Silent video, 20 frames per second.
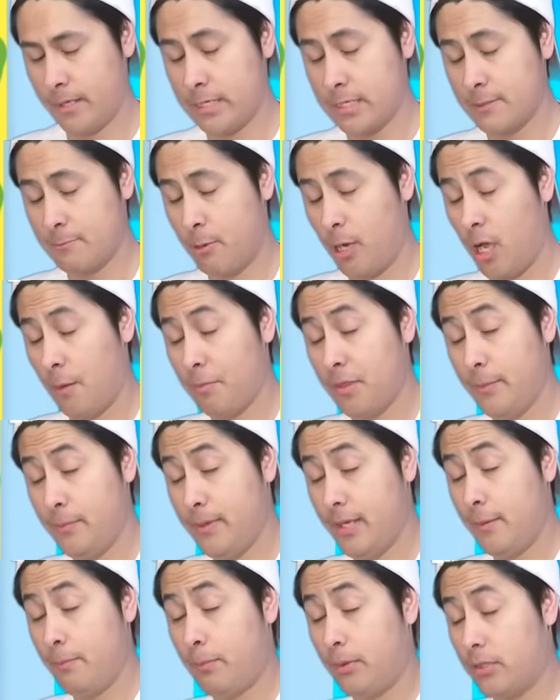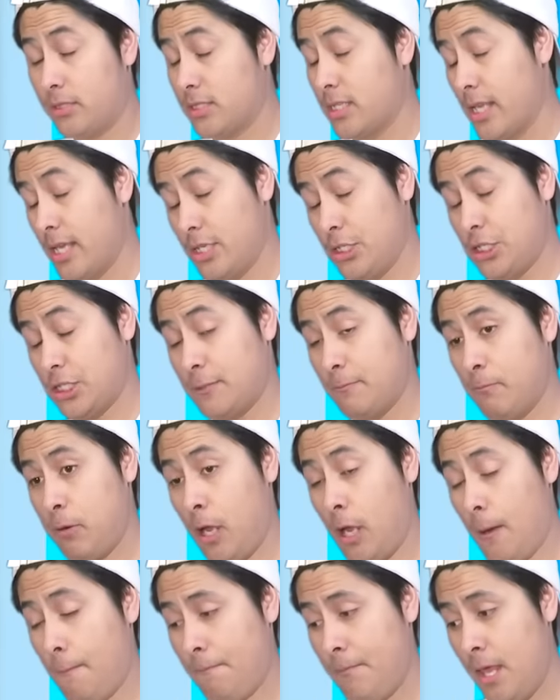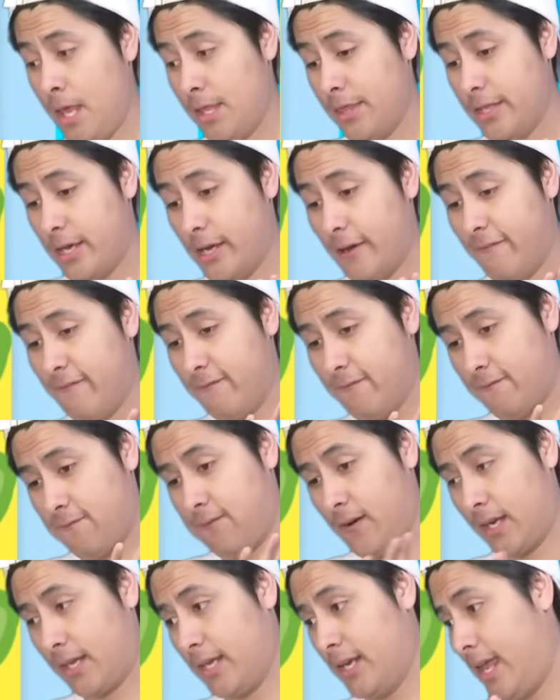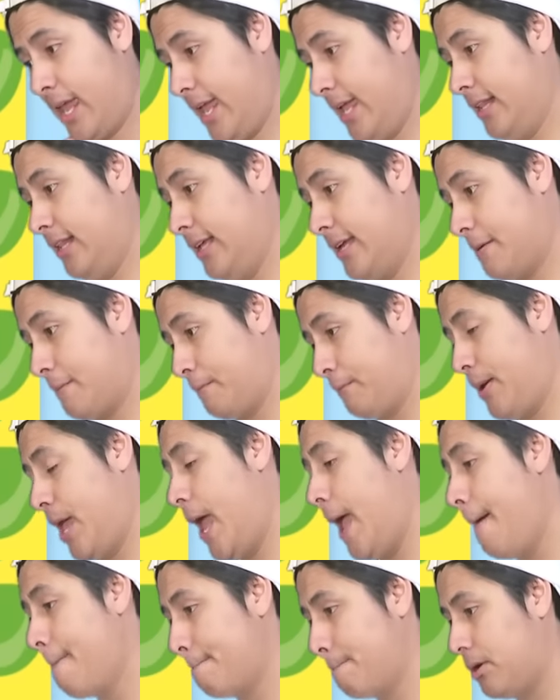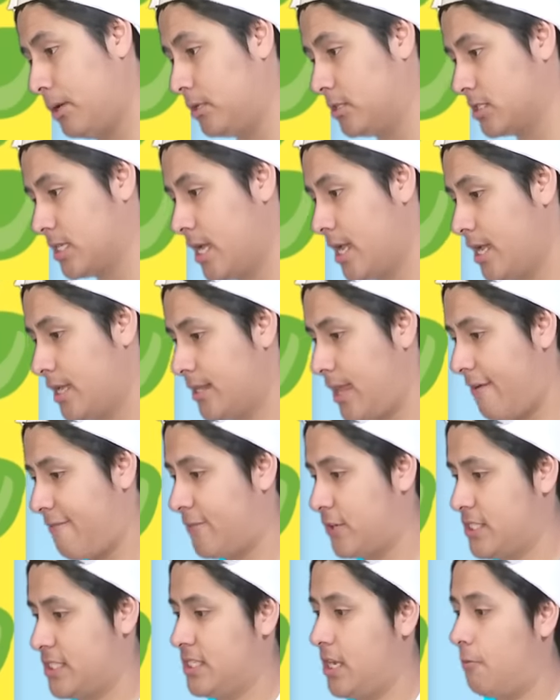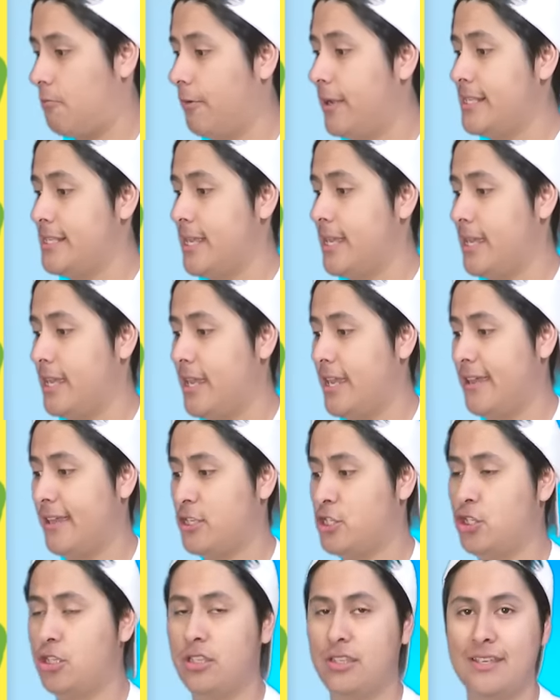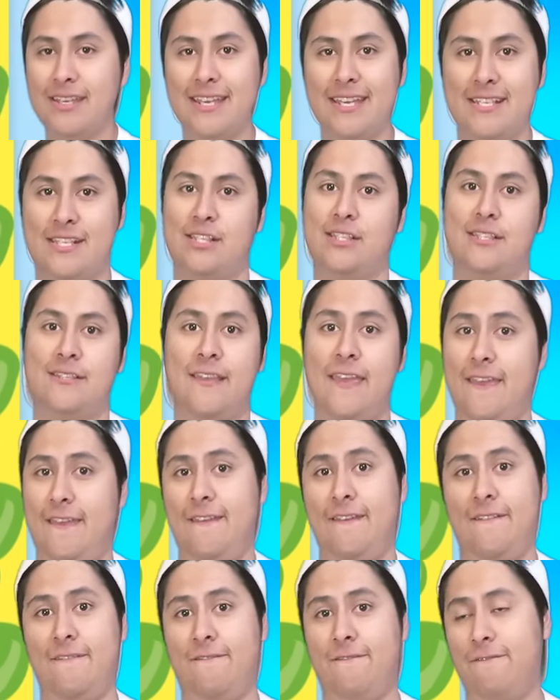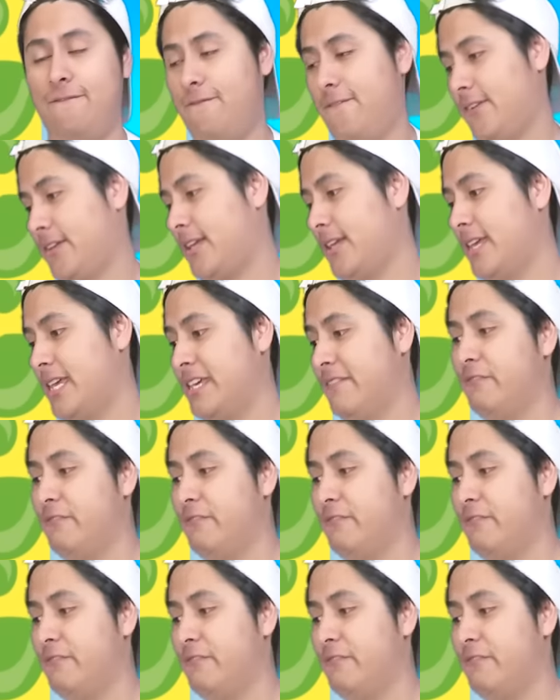Just pump the pimples. Just pump the fucking alien pimples. That for some reason it is... It fucking